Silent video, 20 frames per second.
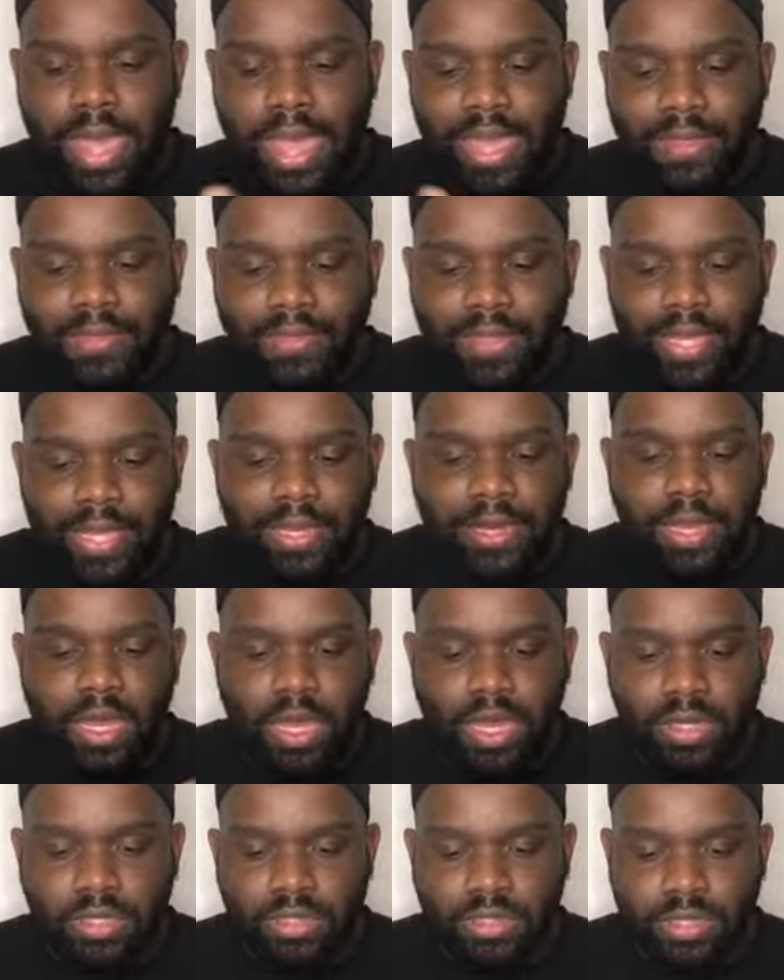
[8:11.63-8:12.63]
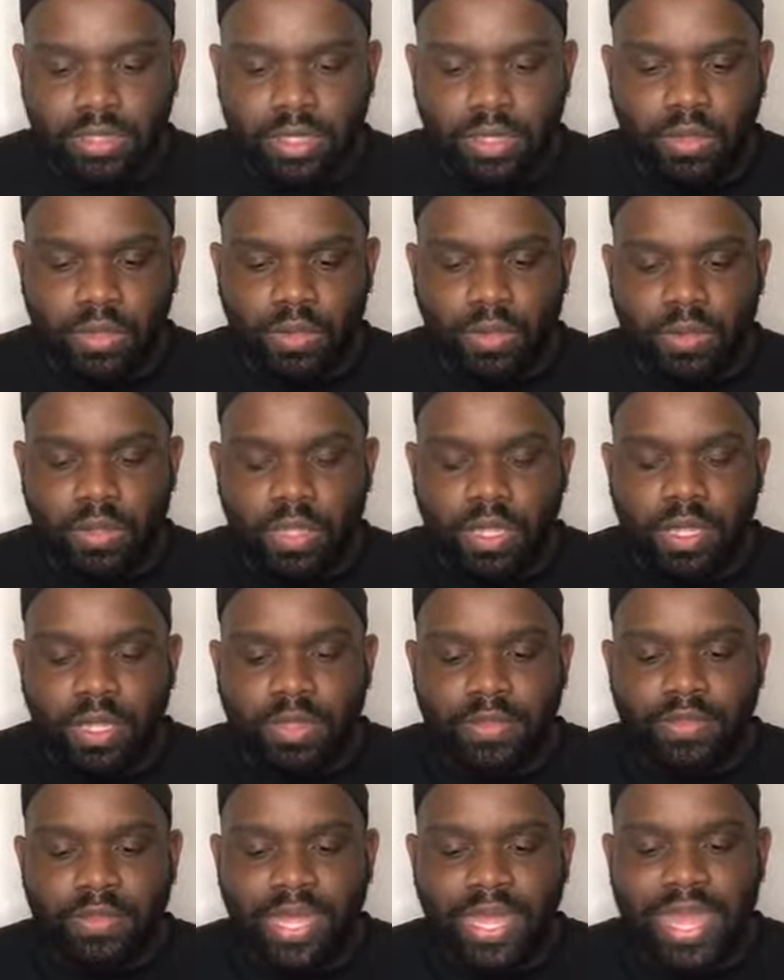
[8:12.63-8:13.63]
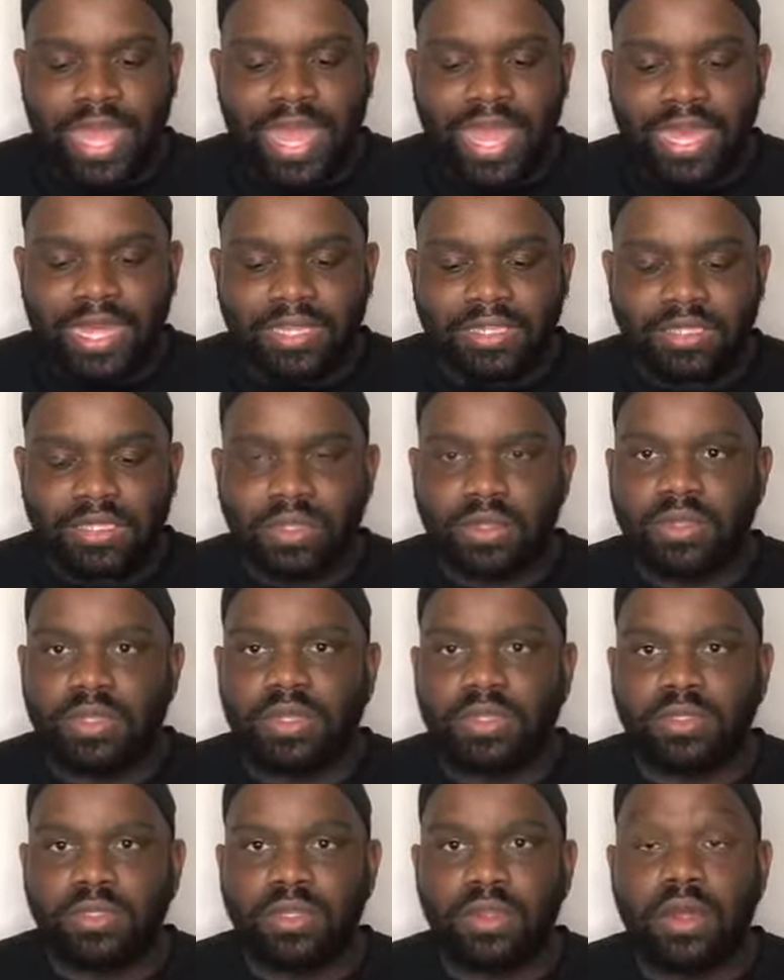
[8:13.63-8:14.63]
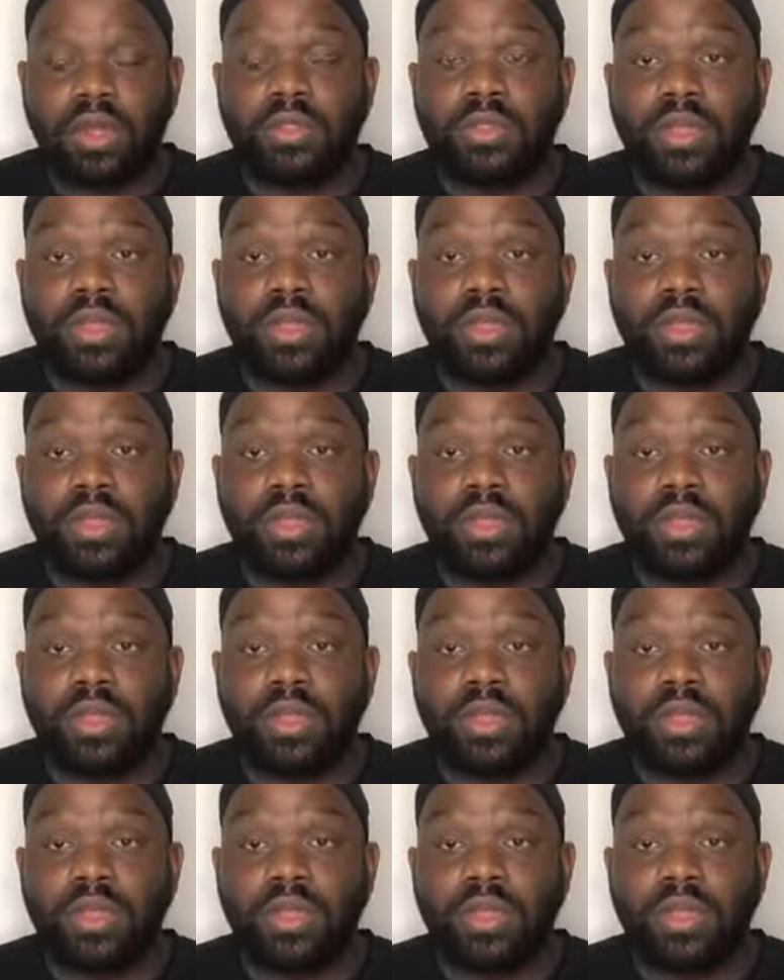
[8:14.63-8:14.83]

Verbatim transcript: And then also, they had so the the,